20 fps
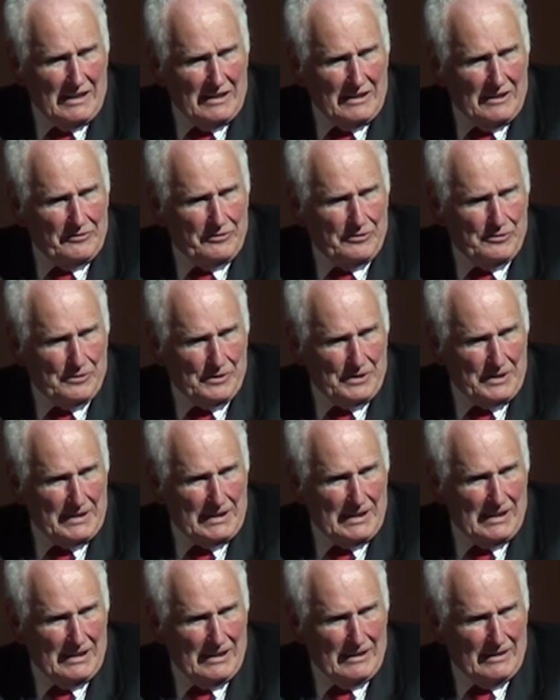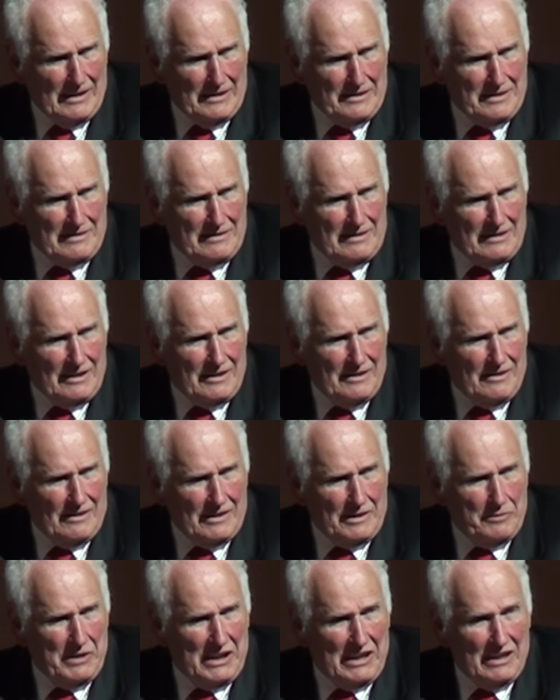the fourth largest
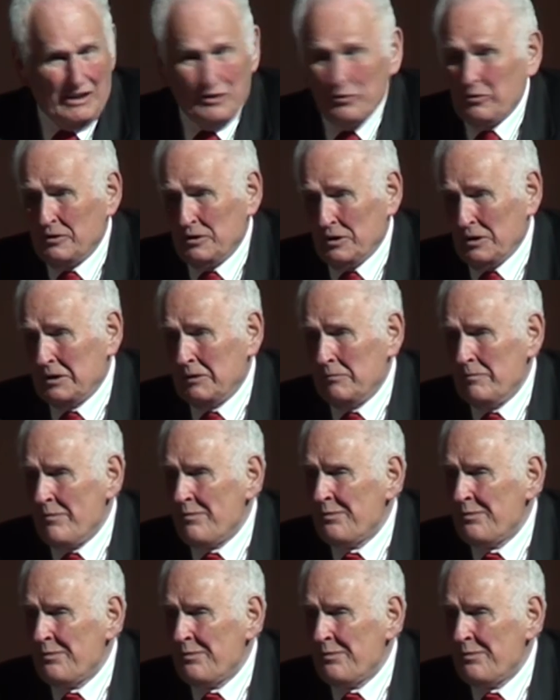economy in the world.